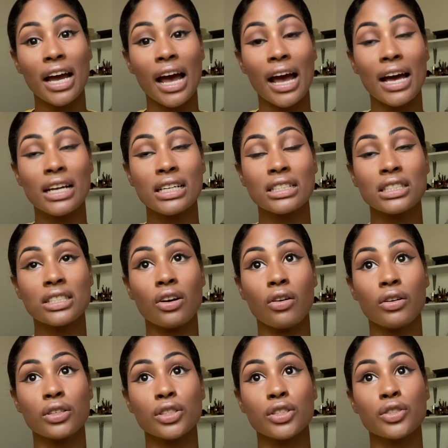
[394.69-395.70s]
and
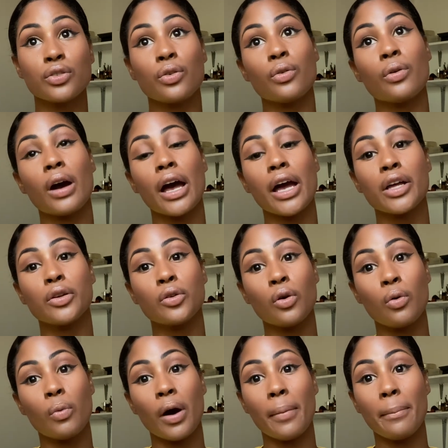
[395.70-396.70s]
also I know
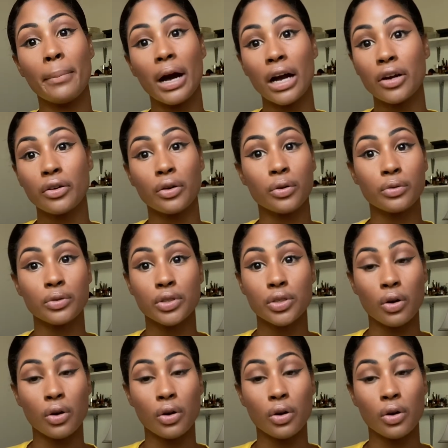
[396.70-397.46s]
what background to